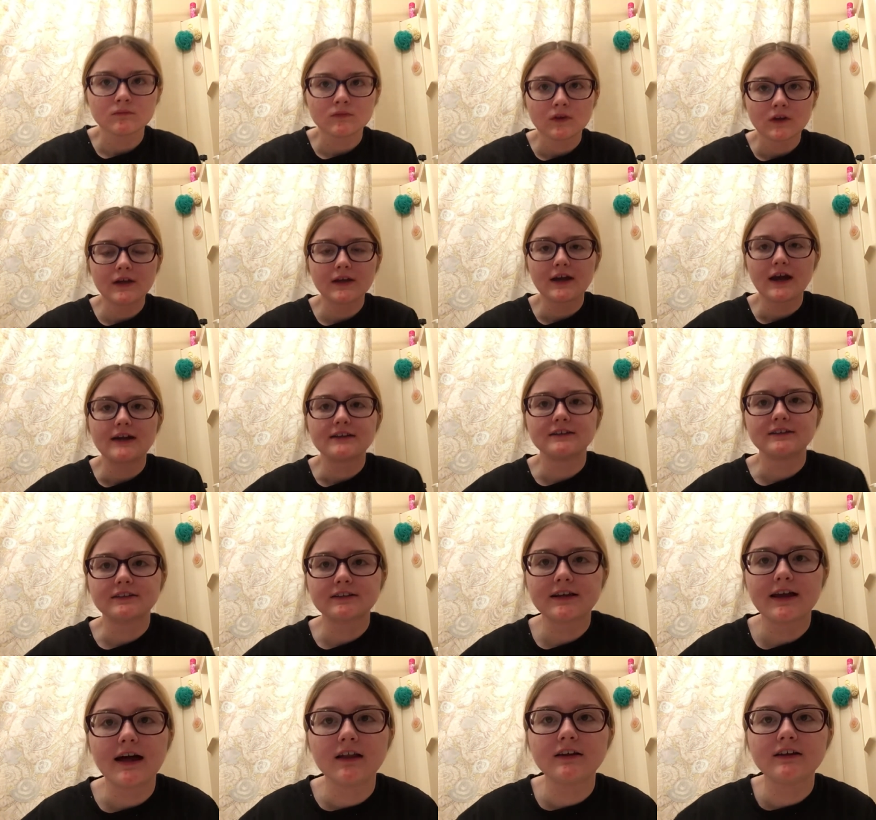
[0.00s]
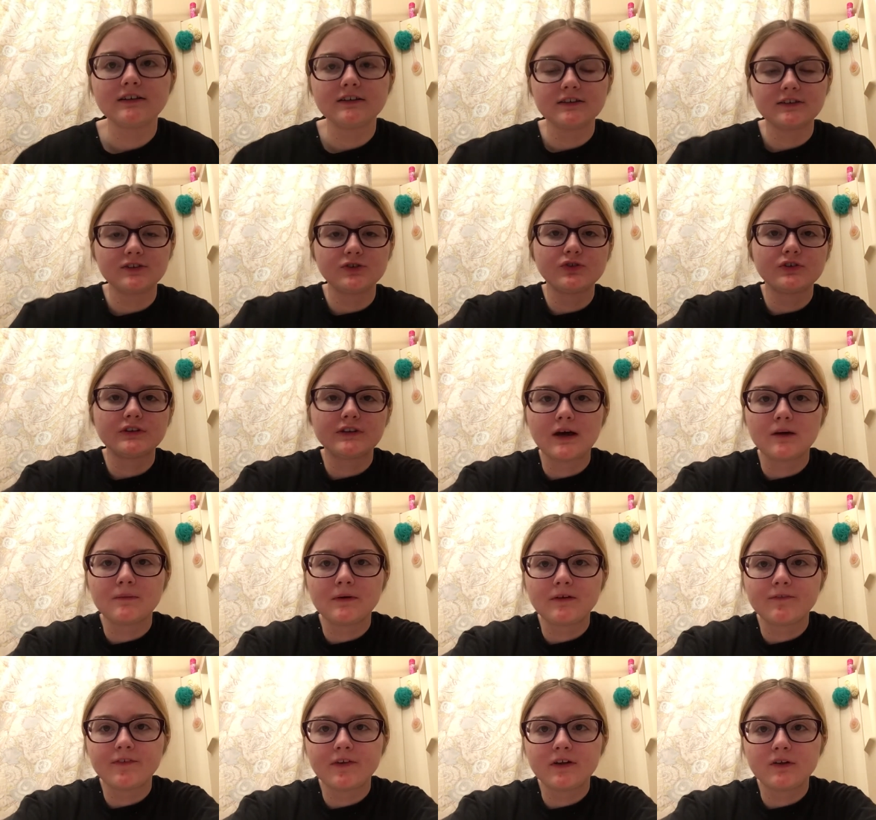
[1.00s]
Hey guys, it's Kelly, and you can tell
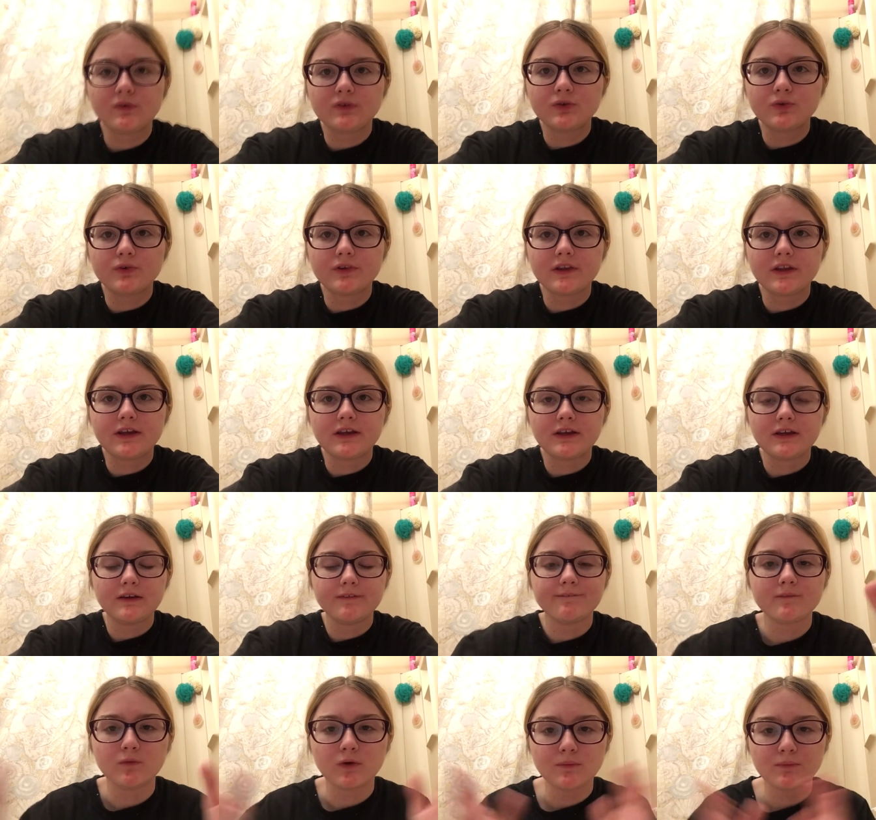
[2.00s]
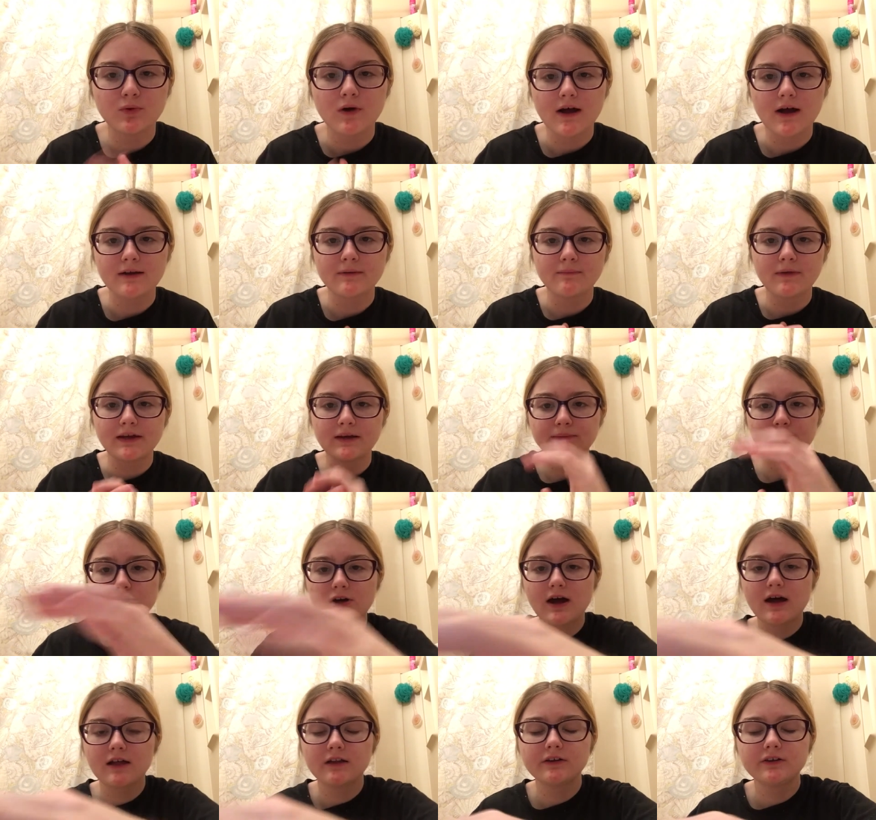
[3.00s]
by the way we're doing the one product makeup
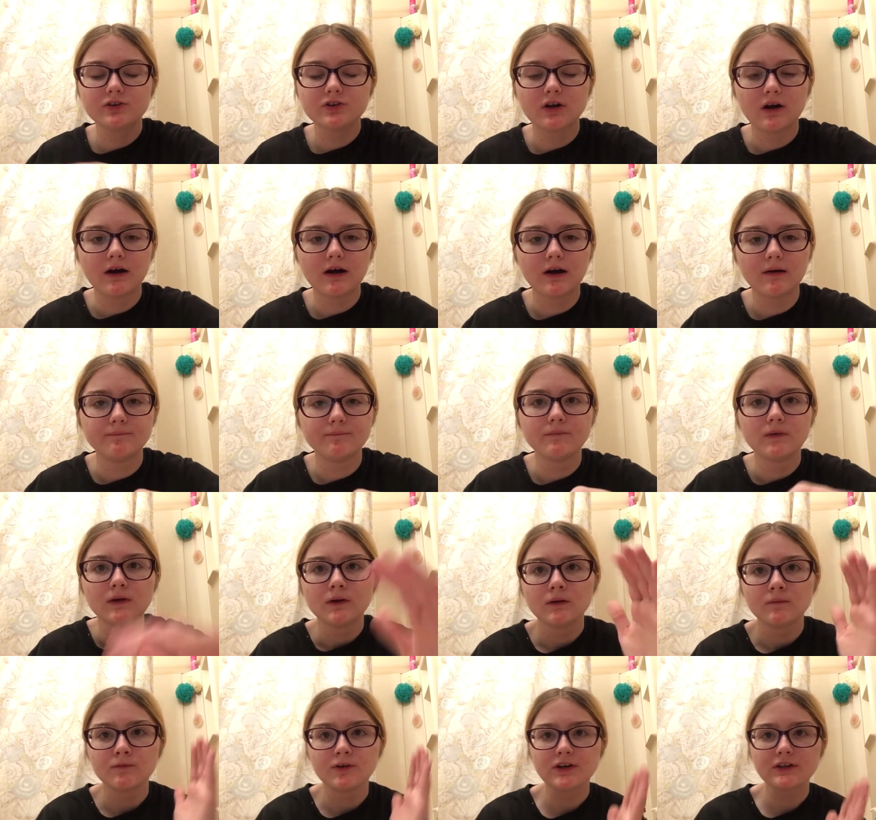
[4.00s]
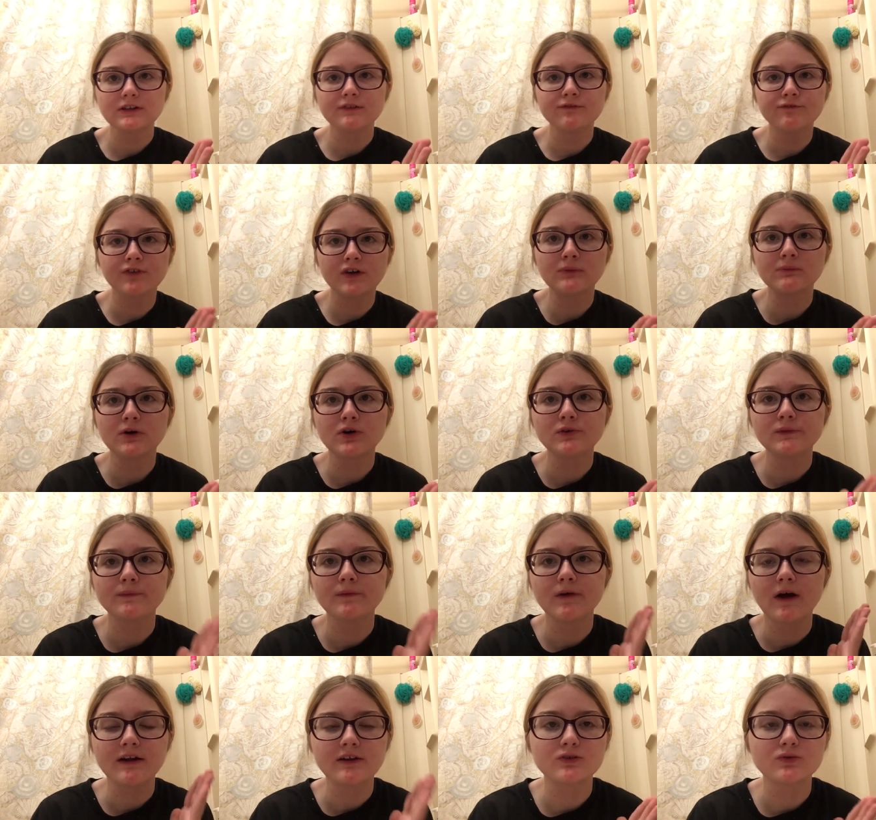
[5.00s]
challenge. First and foremost,
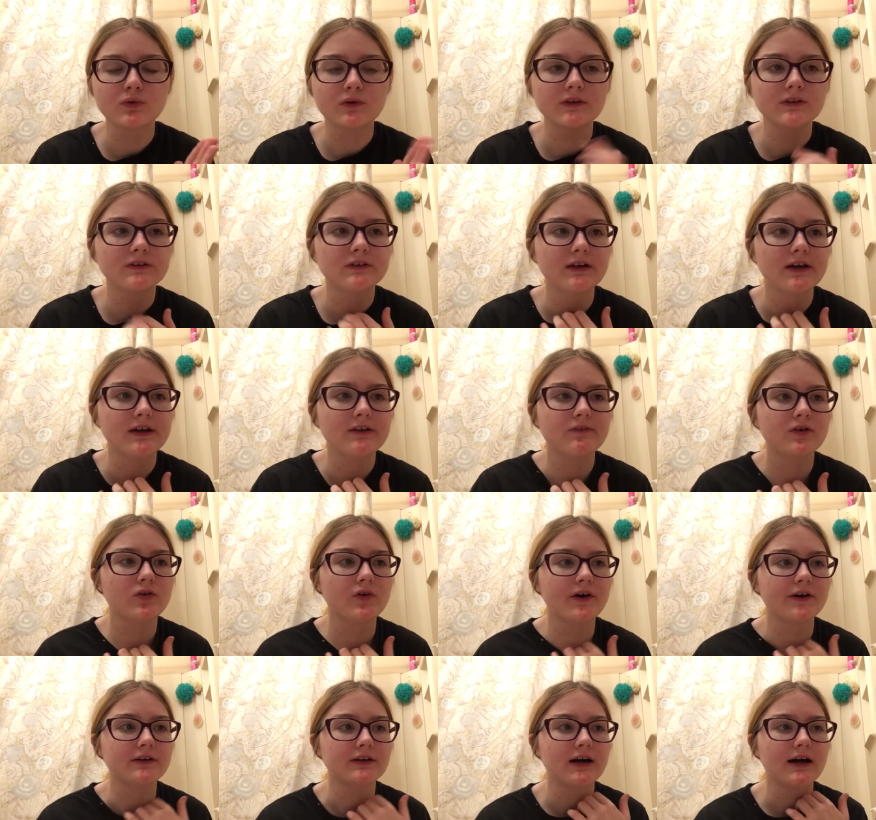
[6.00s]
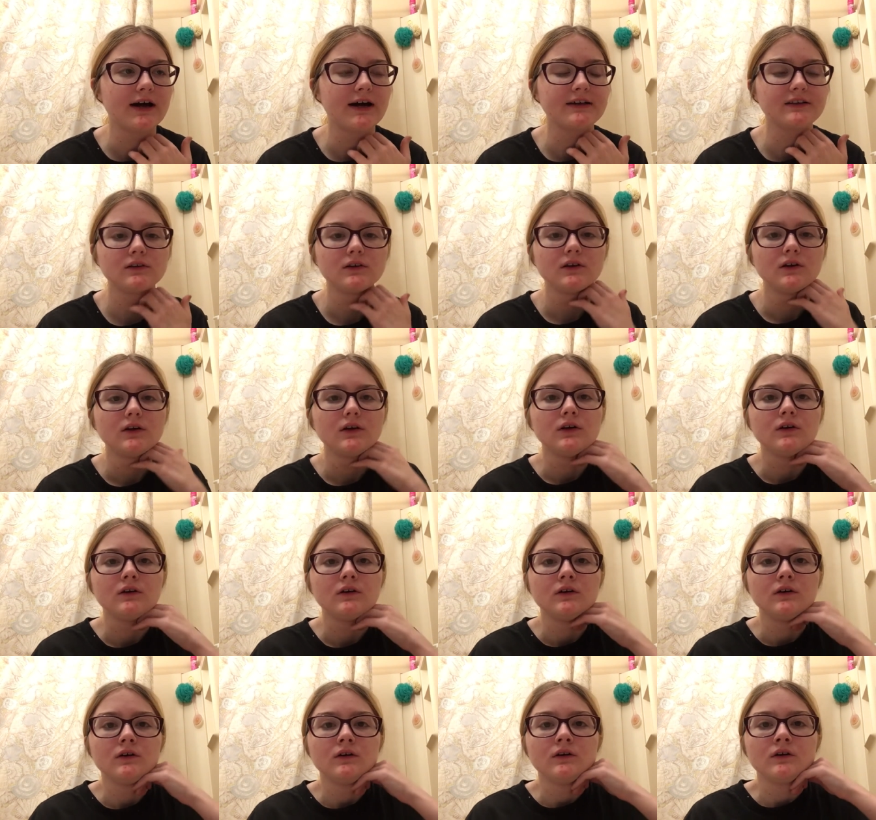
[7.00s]
I just want to say real quick, guys,
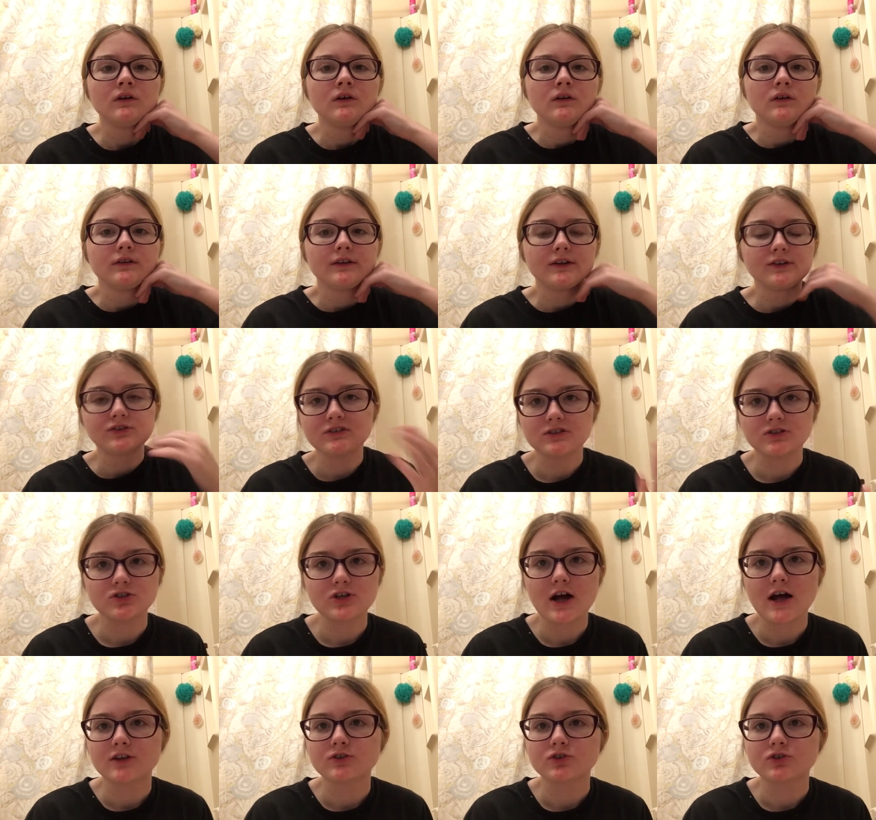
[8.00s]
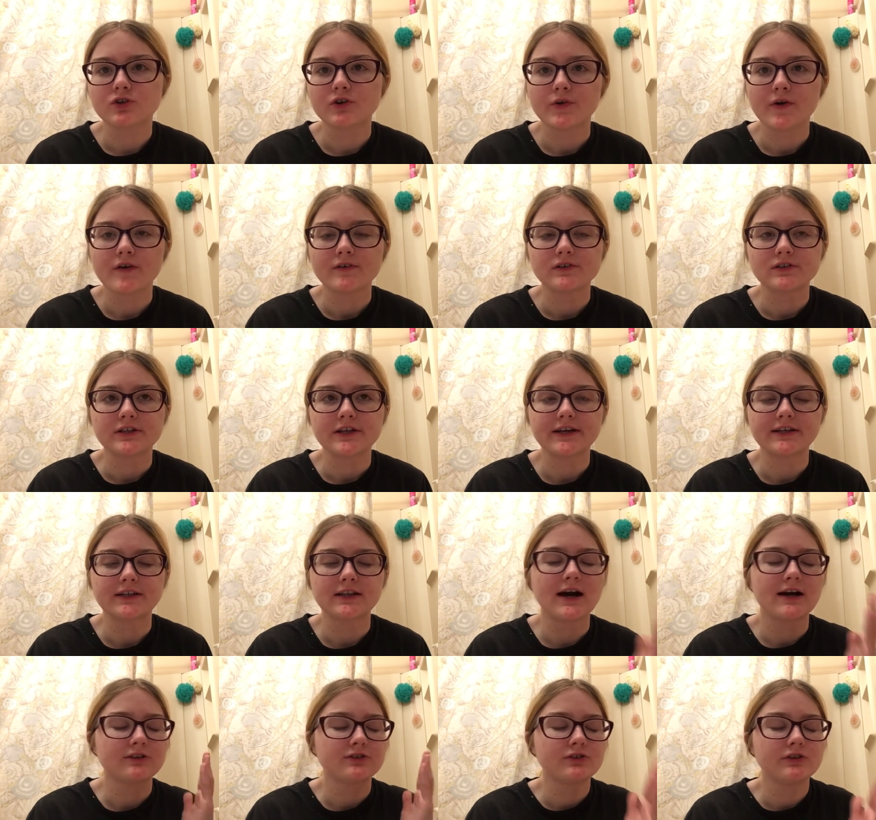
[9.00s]
there's this challenge going on
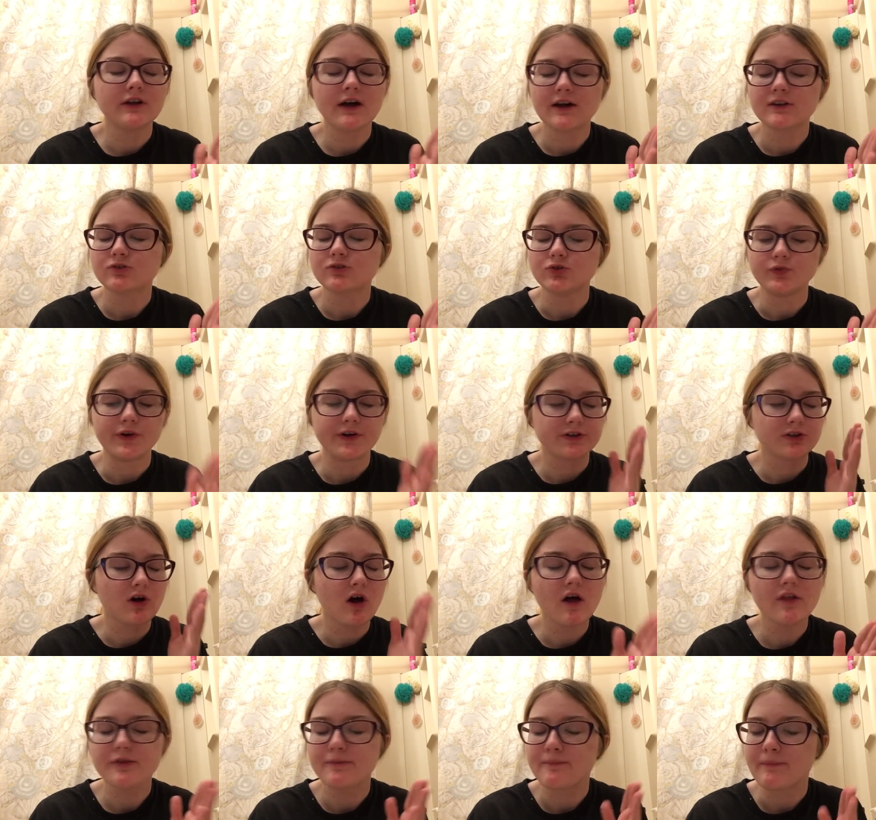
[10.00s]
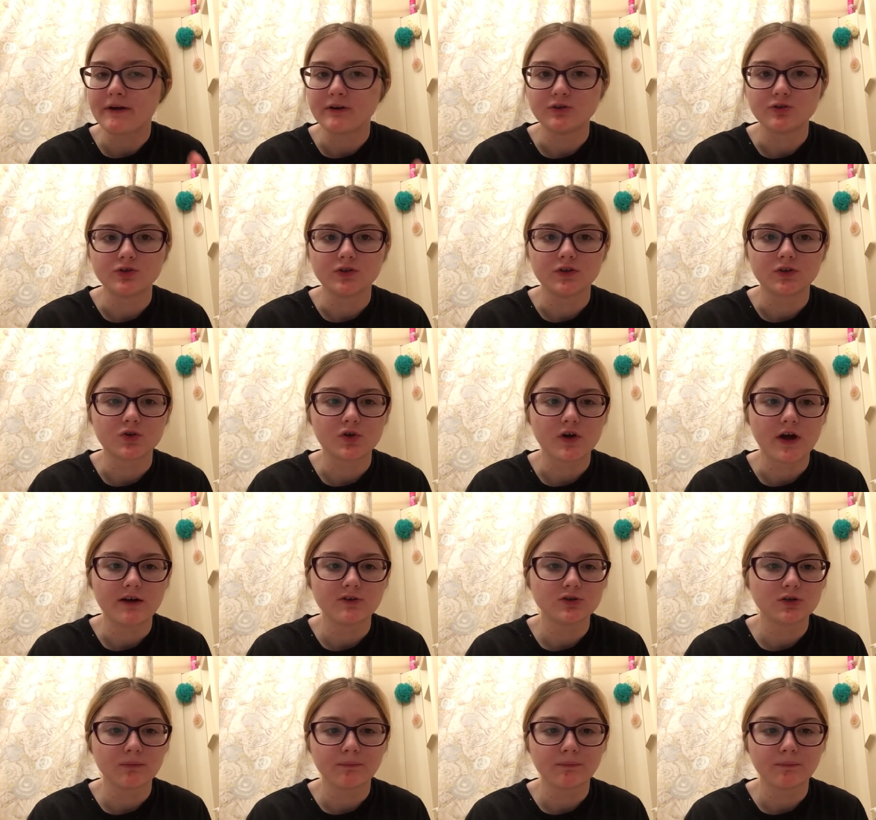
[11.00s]
TikTok. Do not do it. It's called the Benadryl challenge.